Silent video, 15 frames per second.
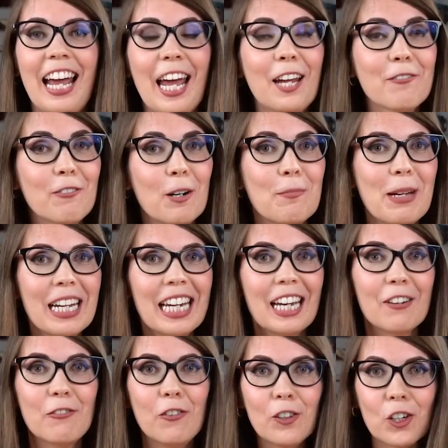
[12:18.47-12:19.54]
And while
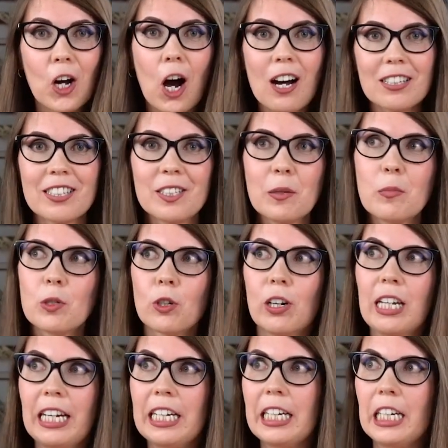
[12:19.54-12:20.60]
making full costumes or
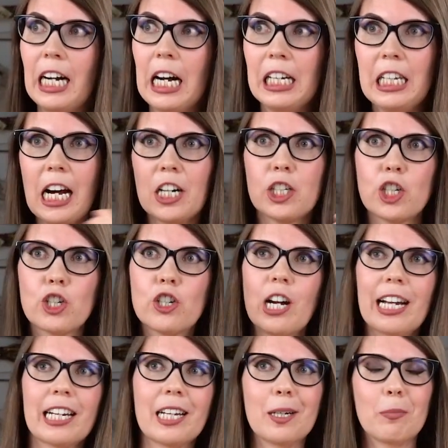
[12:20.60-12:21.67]
like large
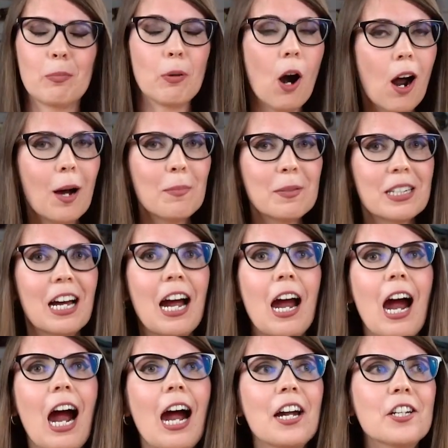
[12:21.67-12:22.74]
gigantic props
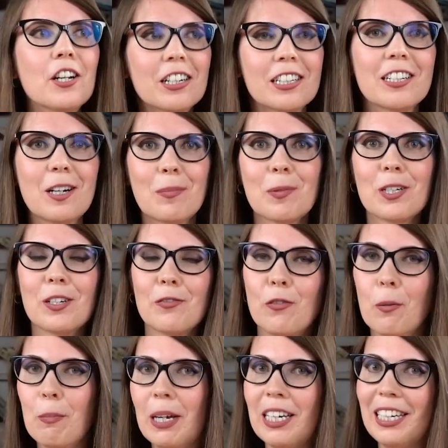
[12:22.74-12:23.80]
are not an option
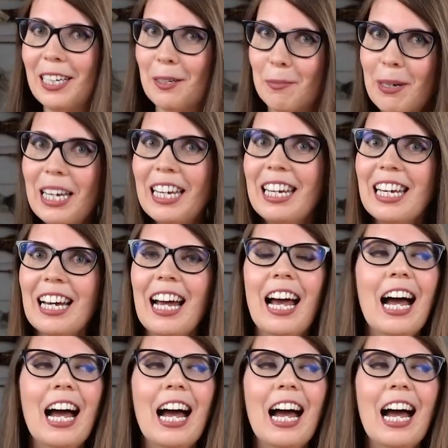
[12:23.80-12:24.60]
for Benny and me,